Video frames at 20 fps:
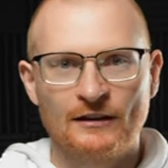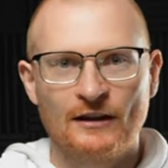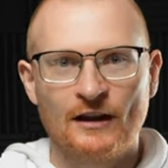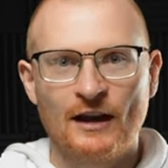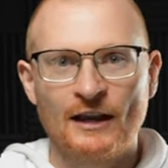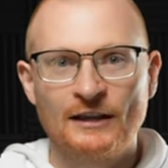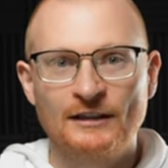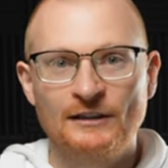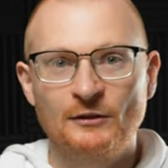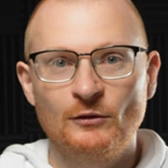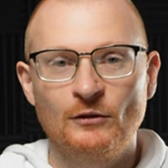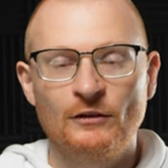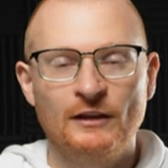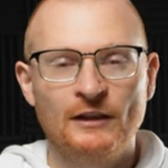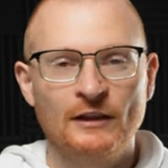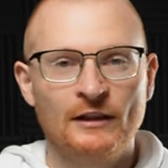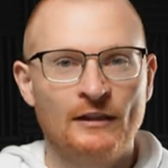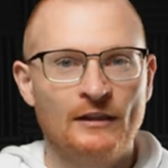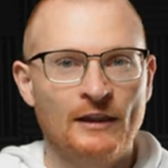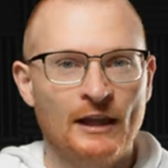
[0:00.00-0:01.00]
I still
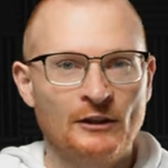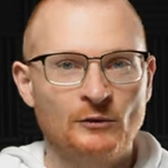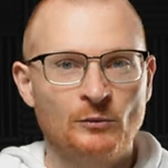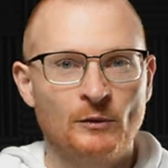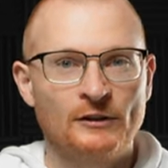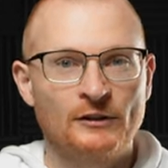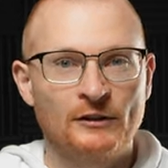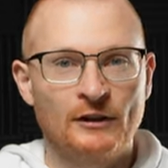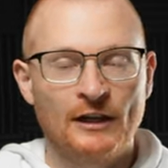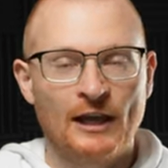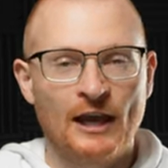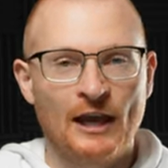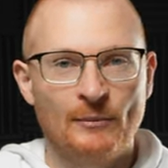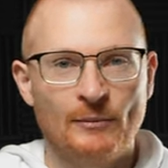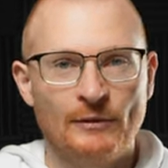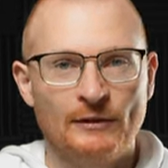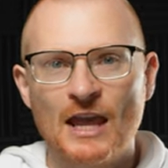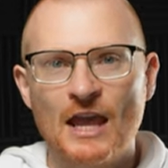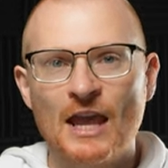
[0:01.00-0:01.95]
think that's what's going to happen.